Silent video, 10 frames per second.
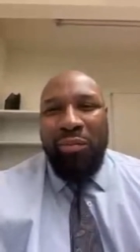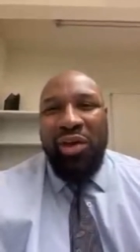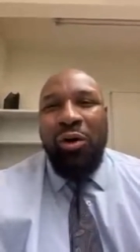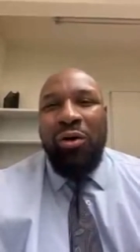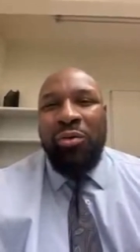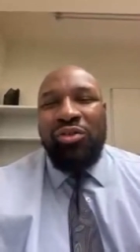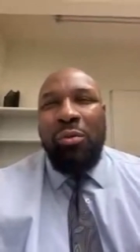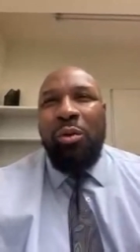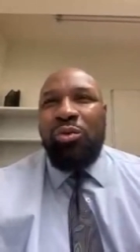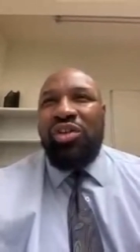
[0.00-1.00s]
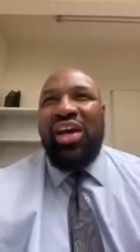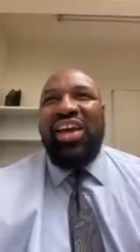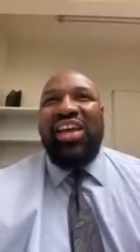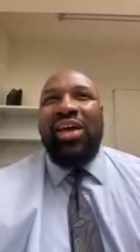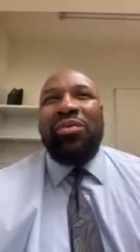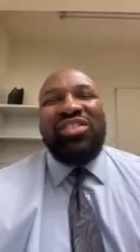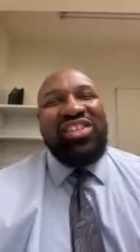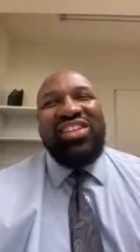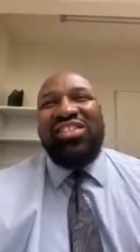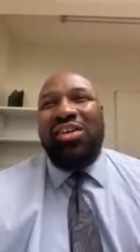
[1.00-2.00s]
You know, it was almost like, it was
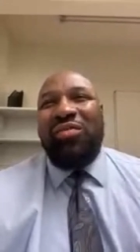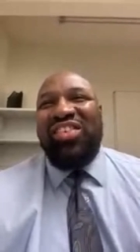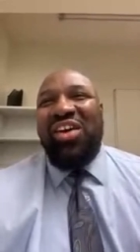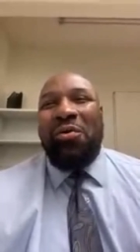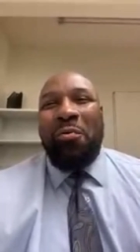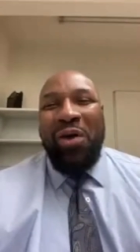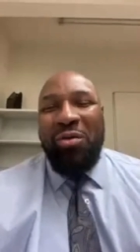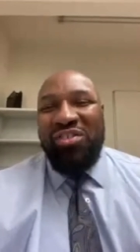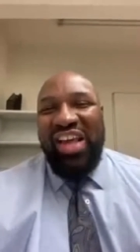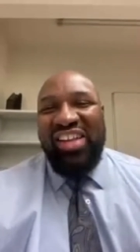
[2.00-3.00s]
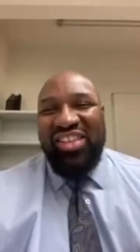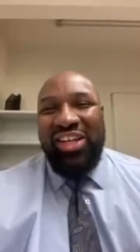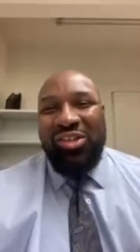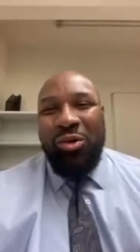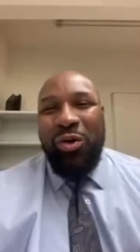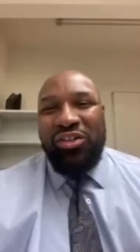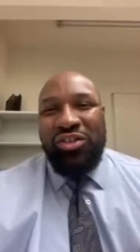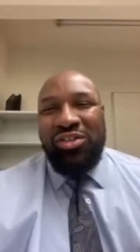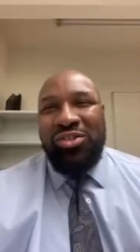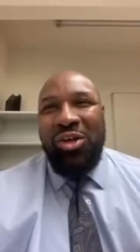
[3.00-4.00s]
sensitive as hell the way he was asking these
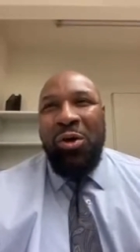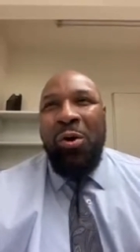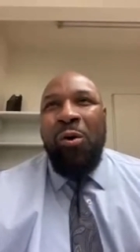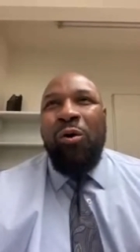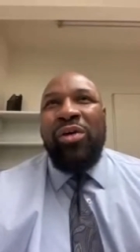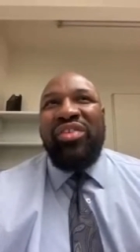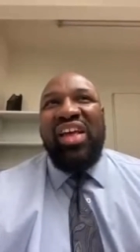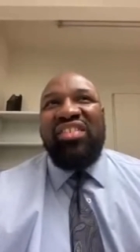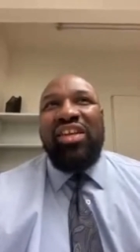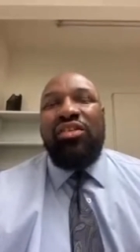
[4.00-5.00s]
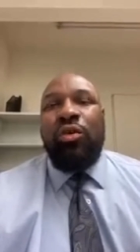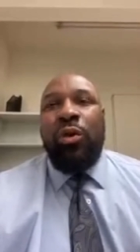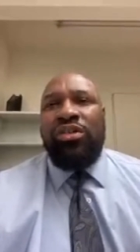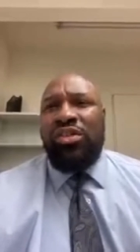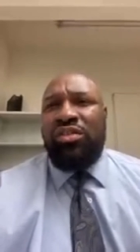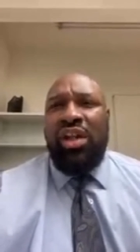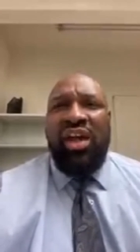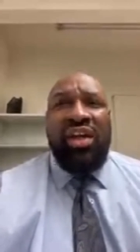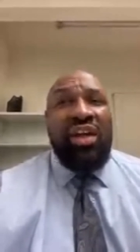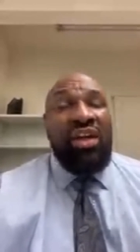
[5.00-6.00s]
questions. Where he was asking these questions
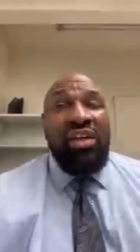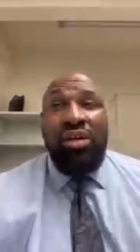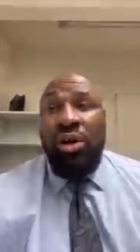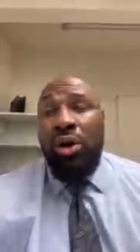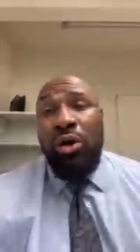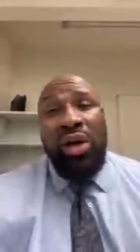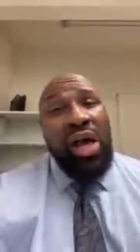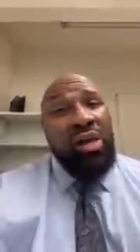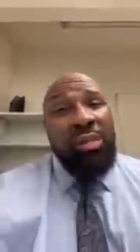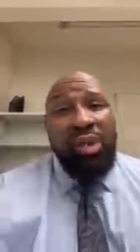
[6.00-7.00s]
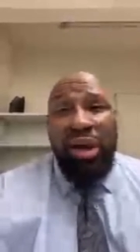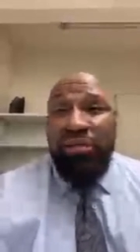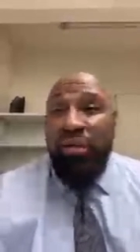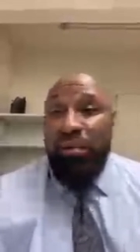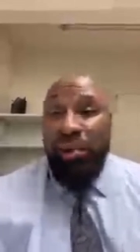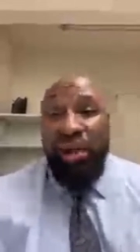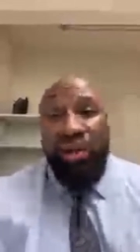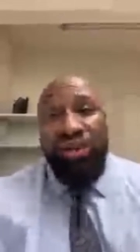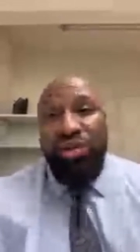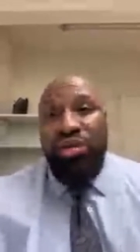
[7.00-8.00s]
like, yo, it gotta be different playing
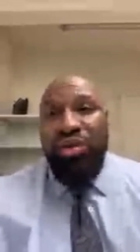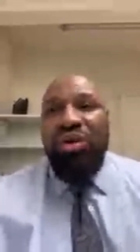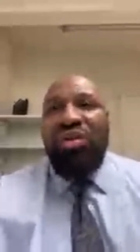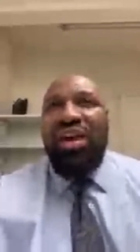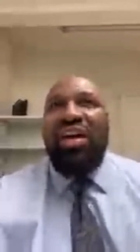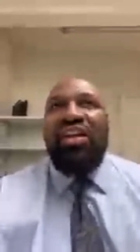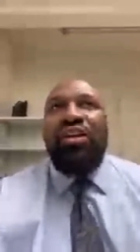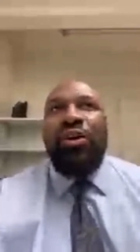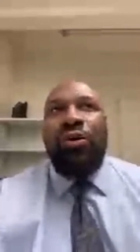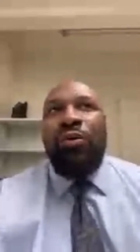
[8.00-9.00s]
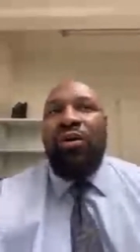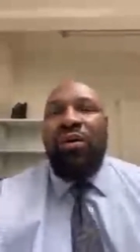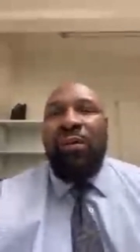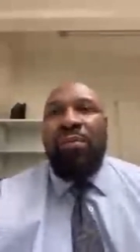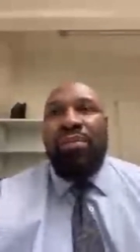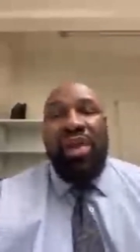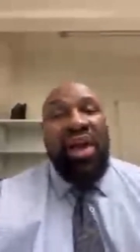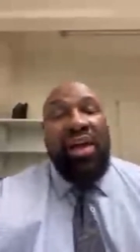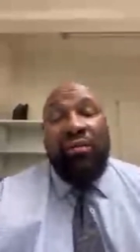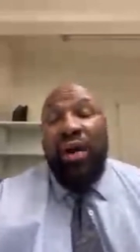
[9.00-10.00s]
in New York. Like, you know, like
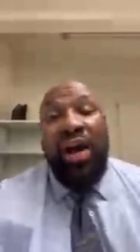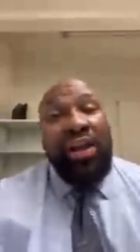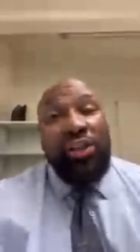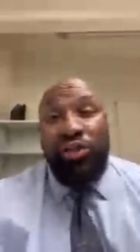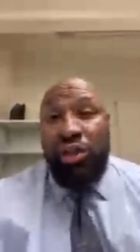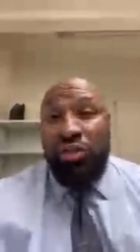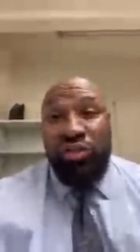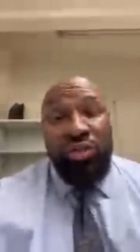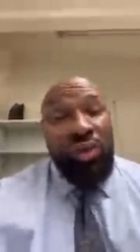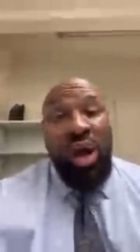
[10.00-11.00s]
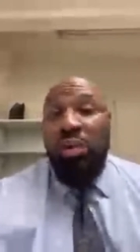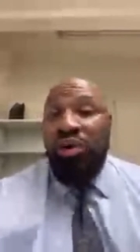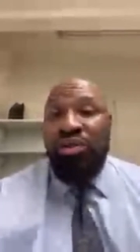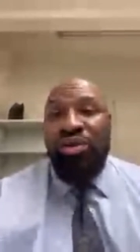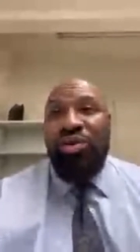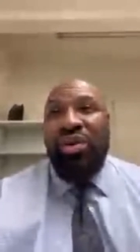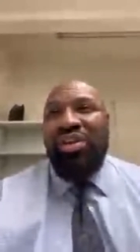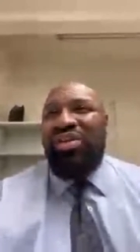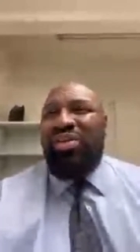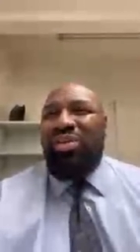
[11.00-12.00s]
if I had the chance to do it, I wouldn't do it.
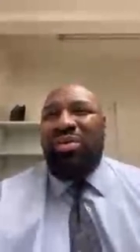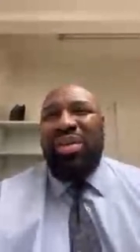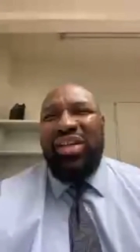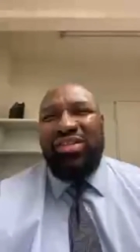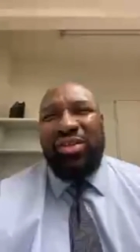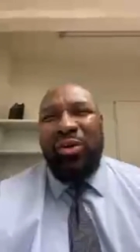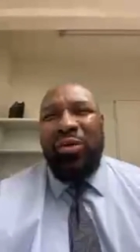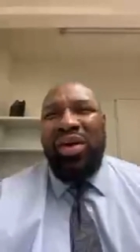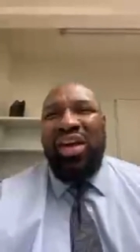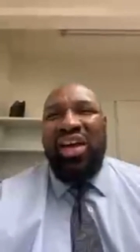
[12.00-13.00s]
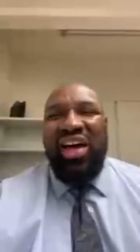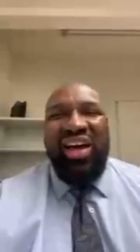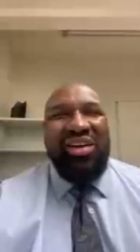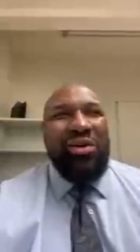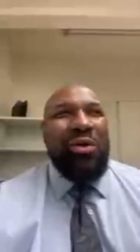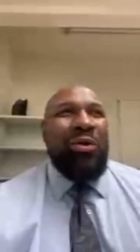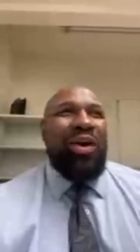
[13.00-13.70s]
You know what I mean? So I don't know.